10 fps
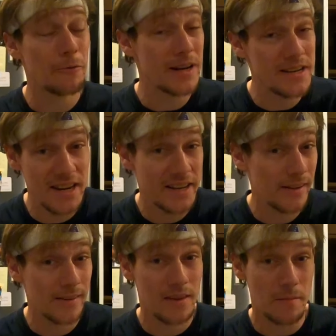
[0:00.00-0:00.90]

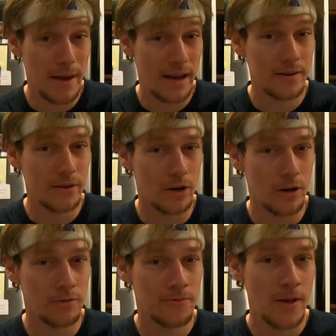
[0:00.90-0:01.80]
ridiculous amount
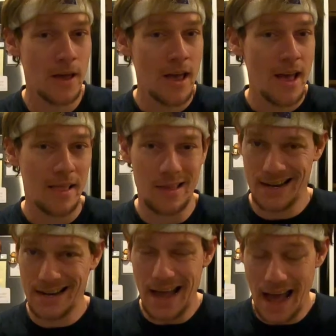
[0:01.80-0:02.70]
of like